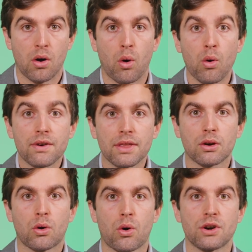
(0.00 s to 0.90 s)
Over the
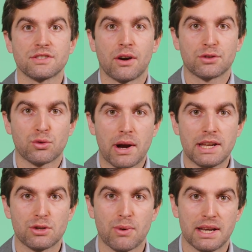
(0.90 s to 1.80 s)
course of
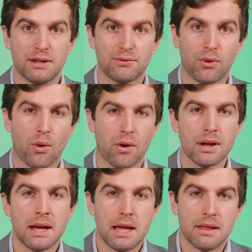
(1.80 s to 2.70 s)

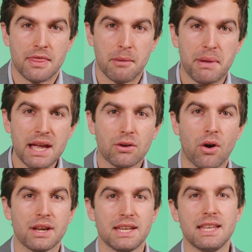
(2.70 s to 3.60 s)
2024, the
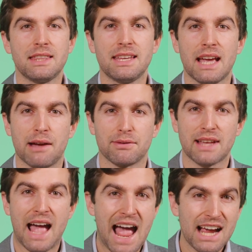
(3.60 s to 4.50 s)
Bitcoin ETFs
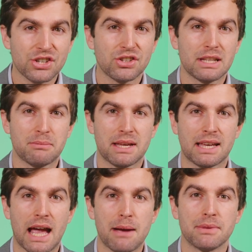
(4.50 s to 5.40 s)
actually
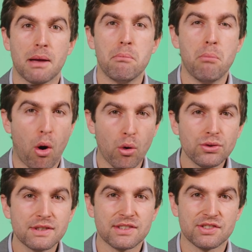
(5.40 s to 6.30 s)
became the
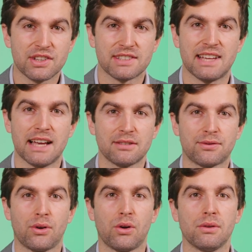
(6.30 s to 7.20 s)
most
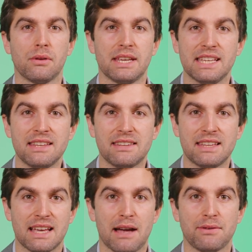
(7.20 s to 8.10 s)
successful
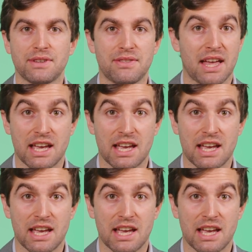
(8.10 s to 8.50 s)
ETFs in the